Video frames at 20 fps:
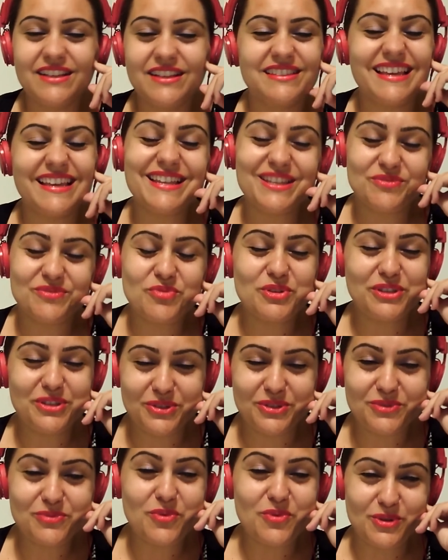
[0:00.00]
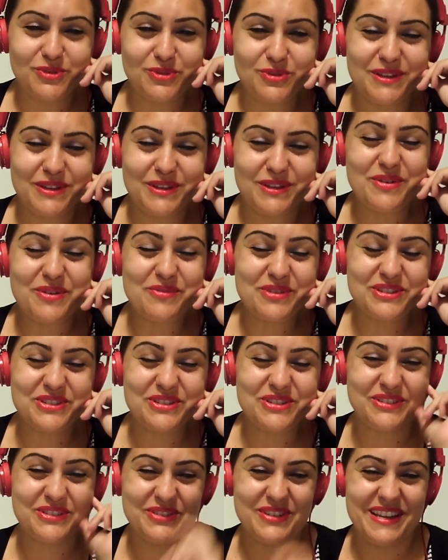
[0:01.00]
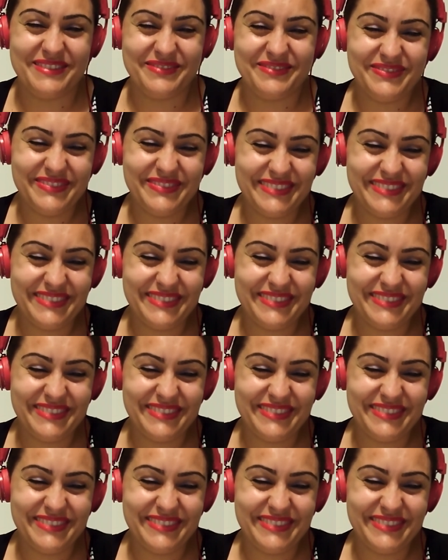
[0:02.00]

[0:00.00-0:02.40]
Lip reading: Tell us, what did you want to be? What was your dream?